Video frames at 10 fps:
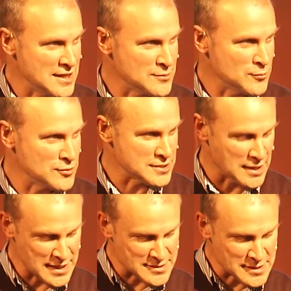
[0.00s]
in the water.
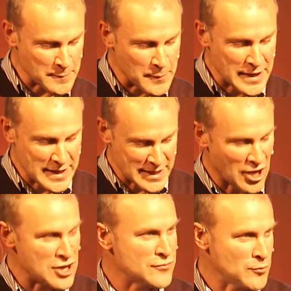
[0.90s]
It's
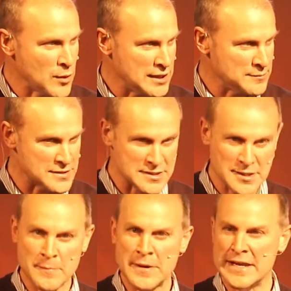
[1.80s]
completely overwhelmed. It's
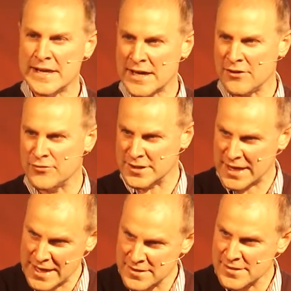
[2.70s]
completely covered
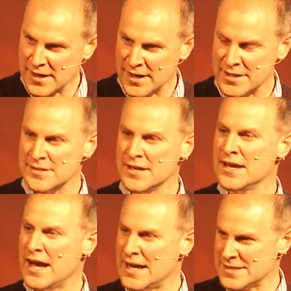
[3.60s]
inside
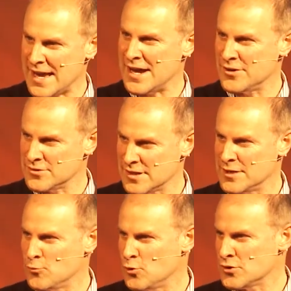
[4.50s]
and out
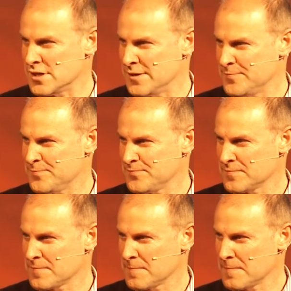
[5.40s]
in water.
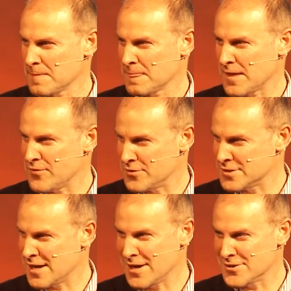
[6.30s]
If you're a
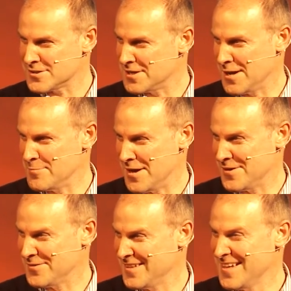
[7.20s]
sailor, it's a nightmare.
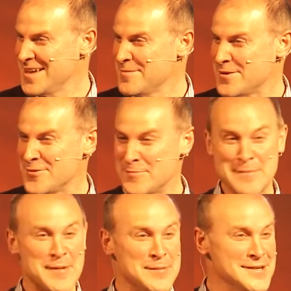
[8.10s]
But if you're
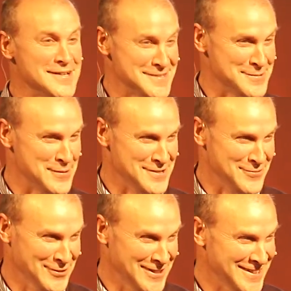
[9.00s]
being baptized, it's
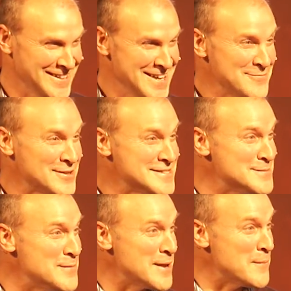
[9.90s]
wonderful because
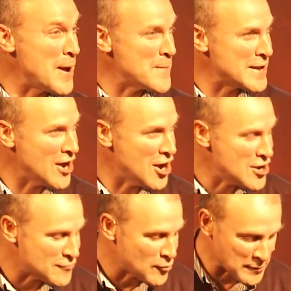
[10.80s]
it's about being
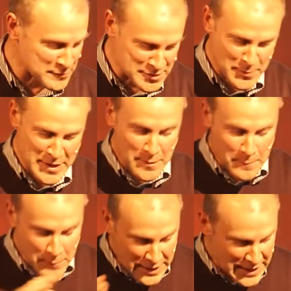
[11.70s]
overwhelmed. It's being
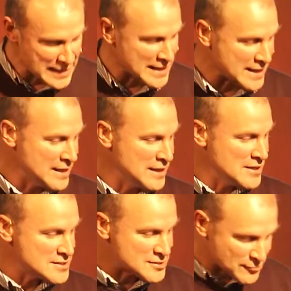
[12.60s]
completely
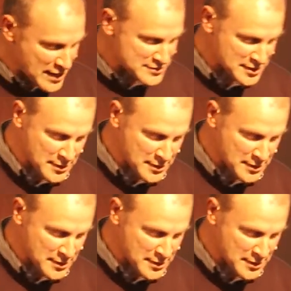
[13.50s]
surrounded,